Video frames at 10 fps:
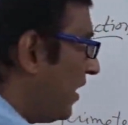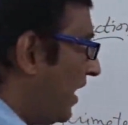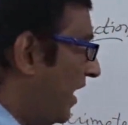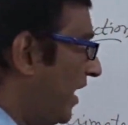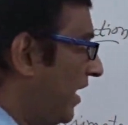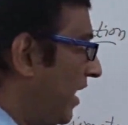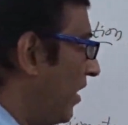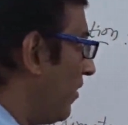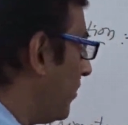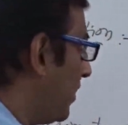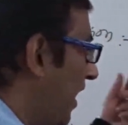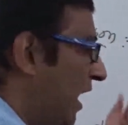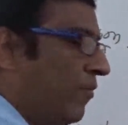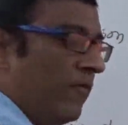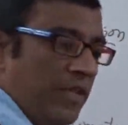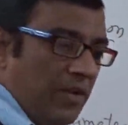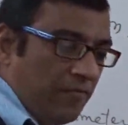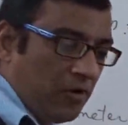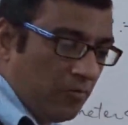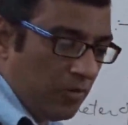and area, with the help of their
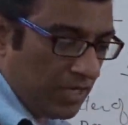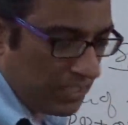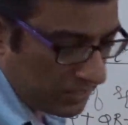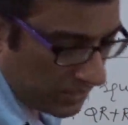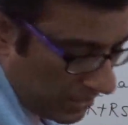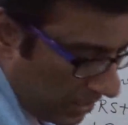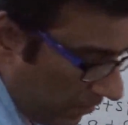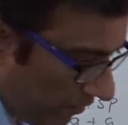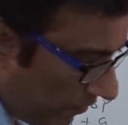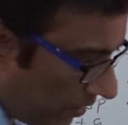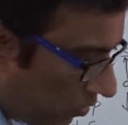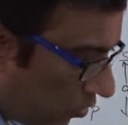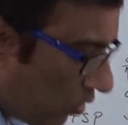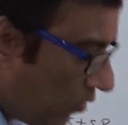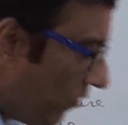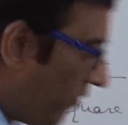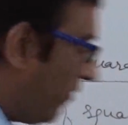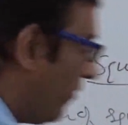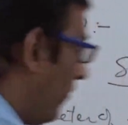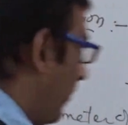formulas, we will solve
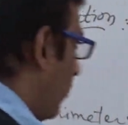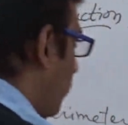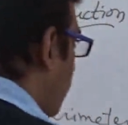one or two